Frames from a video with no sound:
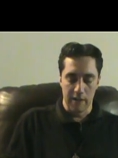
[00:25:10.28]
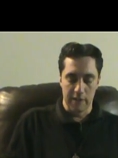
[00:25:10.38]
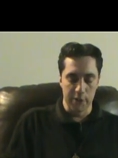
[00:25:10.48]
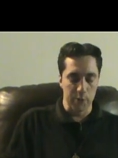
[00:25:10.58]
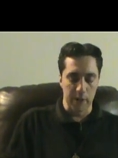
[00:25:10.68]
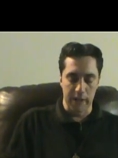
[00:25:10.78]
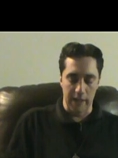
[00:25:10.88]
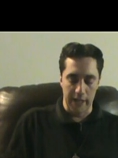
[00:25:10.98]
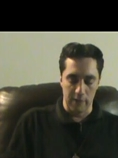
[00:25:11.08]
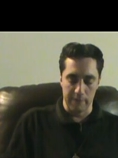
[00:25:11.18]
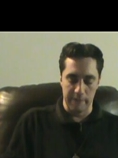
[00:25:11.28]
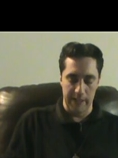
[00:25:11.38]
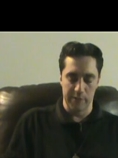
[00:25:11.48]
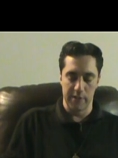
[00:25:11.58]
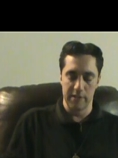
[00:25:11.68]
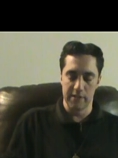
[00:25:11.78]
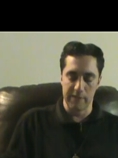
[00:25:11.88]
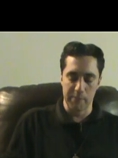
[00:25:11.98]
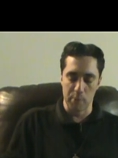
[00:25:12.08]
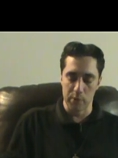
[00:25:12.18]
These are not idle fancies.
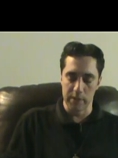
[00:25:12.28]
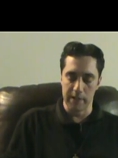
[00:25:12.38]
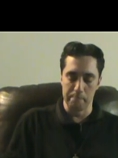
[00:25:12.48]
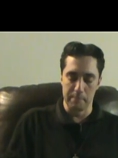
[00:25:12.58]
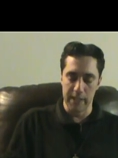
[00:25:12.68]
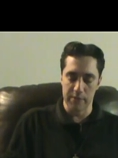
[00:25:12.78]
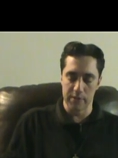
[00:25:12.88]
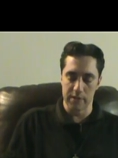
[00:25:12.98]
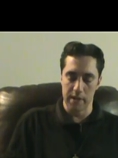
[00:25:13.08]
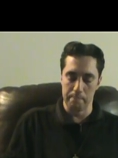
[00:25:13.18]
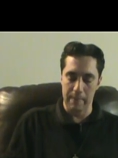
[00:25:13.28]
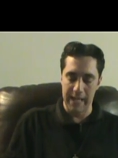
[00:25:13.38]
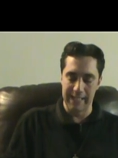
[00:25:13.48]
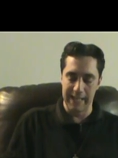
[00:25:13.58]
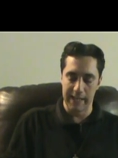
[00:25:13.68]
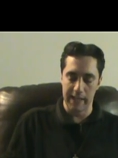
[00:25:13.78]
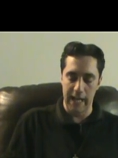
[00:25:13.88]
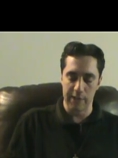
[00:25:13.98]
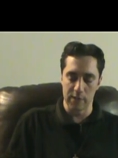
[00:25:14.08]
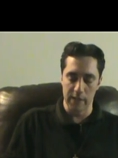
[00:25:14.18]
Every person admits a magnetic
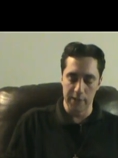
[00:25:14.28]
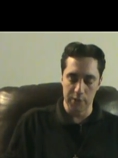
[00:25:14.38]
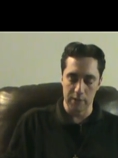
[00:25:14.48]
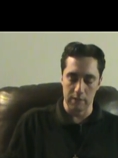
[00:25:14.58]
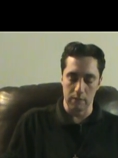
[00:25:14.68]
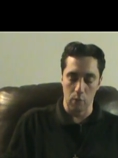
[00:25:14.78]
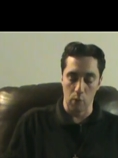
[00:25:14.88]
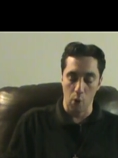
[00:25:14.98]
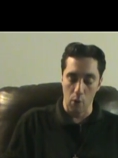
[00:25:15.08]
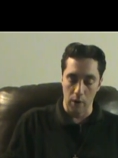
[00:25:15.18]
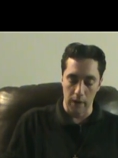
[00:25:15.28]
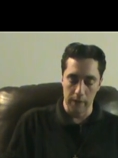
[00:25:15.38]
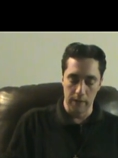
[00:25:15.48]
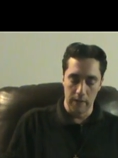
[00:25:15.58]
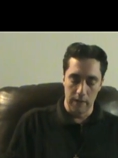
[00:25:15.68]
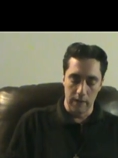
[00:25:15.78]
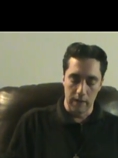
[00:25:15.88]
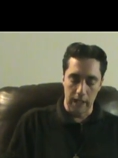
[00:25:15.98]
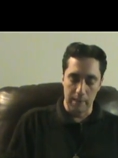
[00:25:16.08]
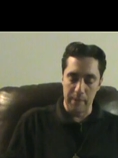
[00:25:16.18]
exhalation, or aura,
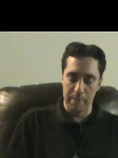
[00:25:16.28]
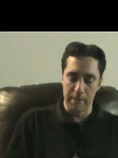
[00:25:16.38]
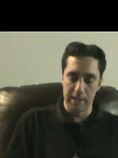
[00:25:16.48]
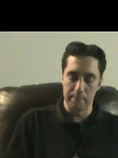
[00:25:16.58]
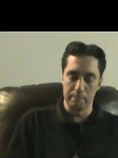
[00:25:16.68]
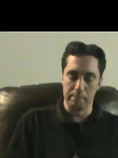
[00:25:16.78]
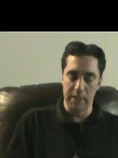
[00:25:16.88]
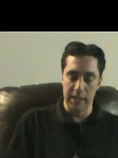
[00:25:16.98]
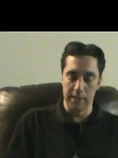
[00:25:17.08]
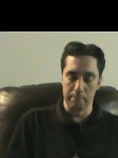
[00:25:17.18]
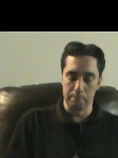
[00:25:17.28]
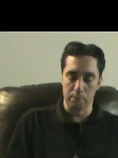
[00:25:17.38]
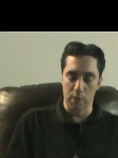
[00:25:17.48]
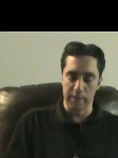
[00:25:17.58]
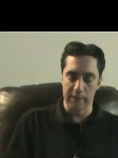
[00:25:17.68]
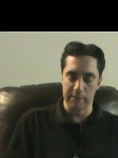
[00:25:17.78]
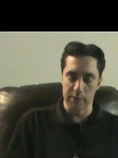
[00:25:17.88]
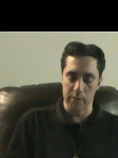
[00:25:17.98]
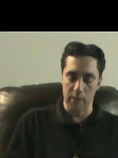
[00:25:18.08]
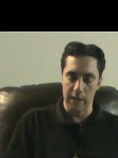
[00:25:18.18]
and a man may be in perfect
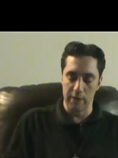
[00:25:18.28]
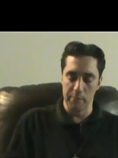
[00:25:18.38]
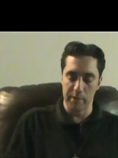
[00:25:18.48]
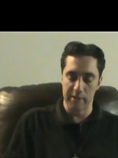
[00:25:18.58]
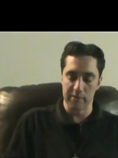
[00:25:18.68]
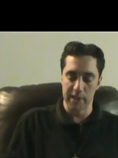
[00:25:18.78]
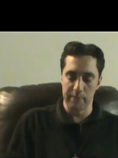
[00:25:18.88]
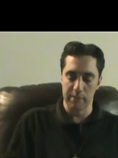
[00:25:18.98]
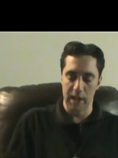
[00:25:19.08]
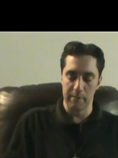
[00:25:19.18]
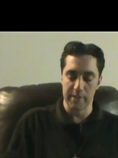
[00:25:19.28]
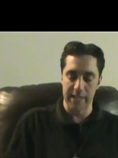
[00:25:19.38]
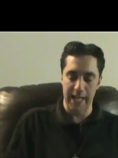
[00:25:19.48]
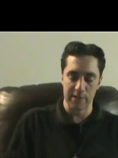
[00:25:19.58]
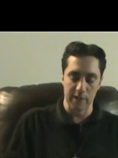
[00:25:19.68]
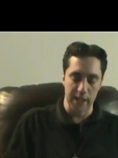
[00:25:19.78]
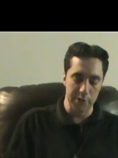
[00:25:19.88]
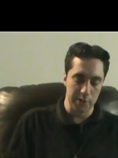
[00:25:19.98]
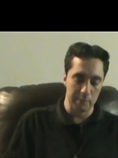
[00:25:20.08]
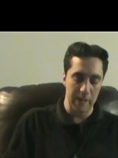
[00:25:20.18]
physical health, but at the same time his
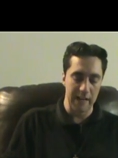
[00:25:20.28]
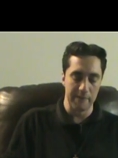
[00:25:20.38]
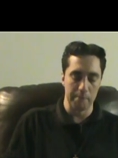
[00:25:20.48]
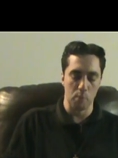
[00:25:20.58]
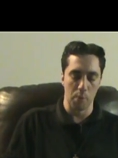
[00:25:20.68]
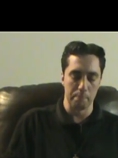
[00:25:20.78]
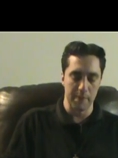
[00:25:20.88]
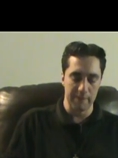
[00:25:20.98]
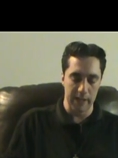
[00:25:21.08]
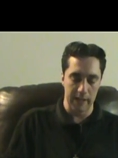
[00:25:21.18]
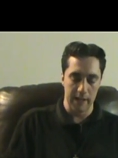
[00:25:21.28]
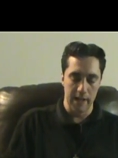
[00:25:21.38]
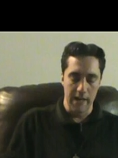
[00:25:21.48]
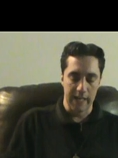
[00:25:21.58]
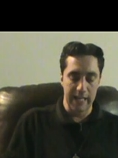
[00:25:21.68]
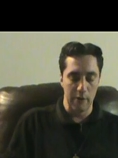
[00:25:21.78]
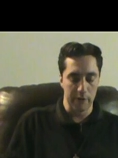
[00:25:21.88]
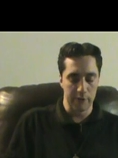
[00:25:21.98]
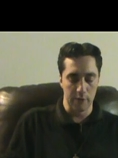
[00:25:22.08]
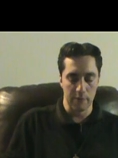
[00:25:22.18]
exhalation may have a morbific
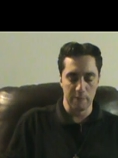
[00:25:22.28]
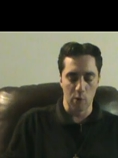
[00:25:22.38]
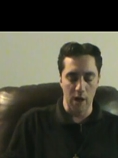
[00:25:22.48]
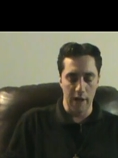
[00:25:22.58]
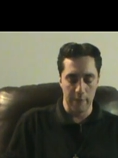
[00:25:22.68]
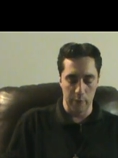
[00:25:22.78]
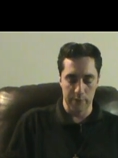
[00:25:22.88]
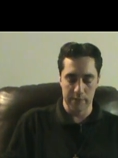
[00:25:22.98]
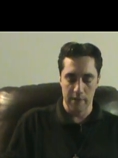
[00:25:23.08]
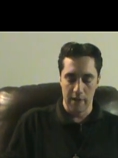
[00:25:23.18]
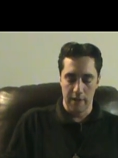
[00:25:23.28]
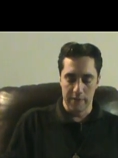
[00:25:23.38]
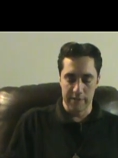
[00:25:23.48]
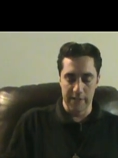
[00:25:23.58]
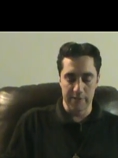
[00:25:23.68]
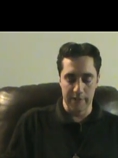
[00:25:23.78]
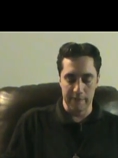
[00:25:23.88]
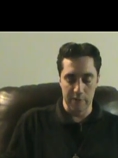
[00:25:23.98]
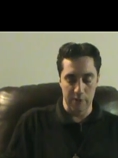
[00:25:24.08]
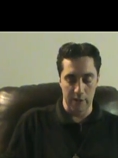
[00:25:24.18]
character for others,
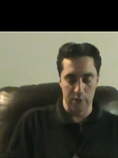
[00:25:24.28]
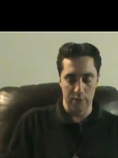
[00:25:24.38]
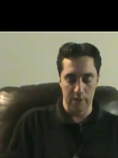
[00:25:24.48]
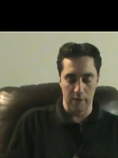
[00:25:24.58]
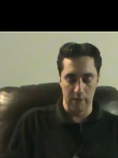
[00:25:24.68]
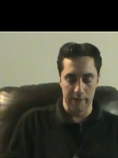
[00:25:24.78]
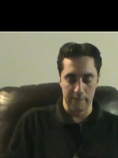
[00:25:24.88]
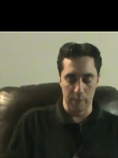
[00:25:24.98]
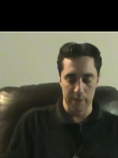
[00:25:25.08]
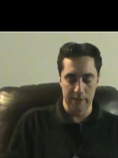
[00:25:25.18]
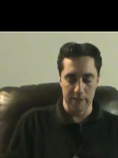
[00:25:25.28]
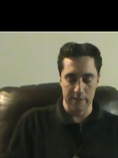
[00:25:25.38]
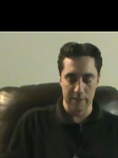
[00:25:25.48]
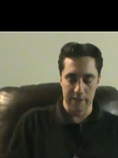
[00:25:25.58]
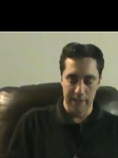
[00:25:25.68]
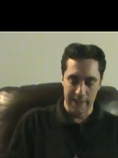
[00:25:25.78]
sensitive to such subtle influences.